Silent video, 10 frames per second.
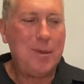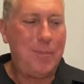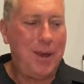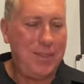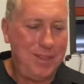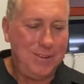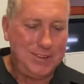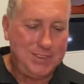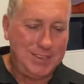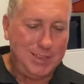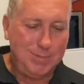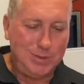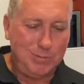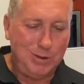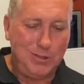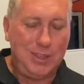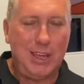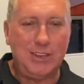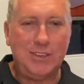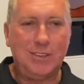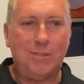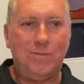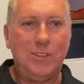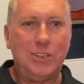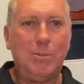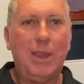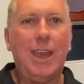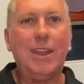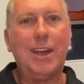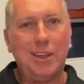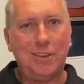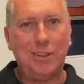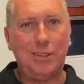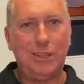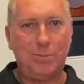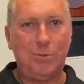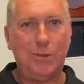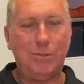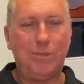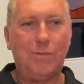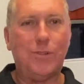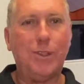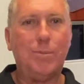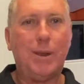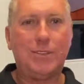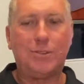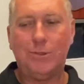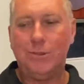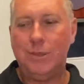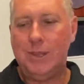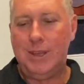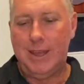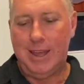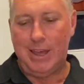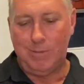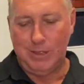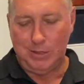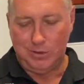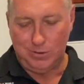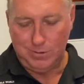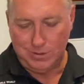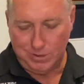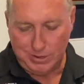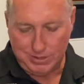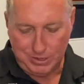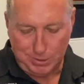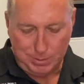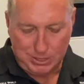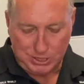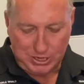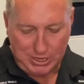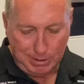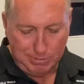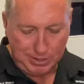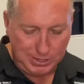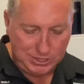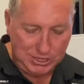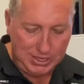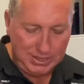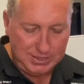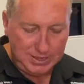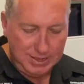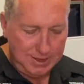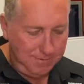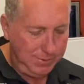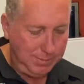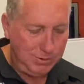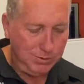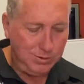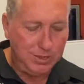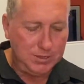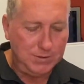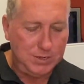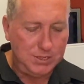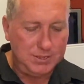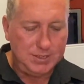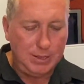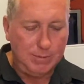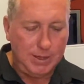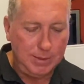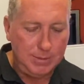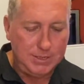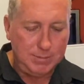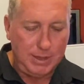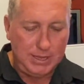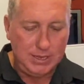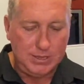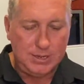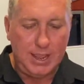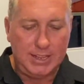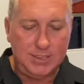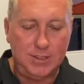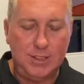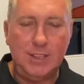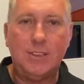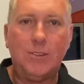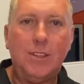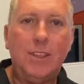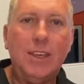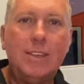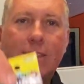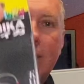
But there is some really good catches of fish to be had underneath those birds. We can find the bait school. Whether you do sort of slow pitch jigging with little jigs, and I've been talking to guys fishing the seaway, they've been smacking jacks on these sort of things.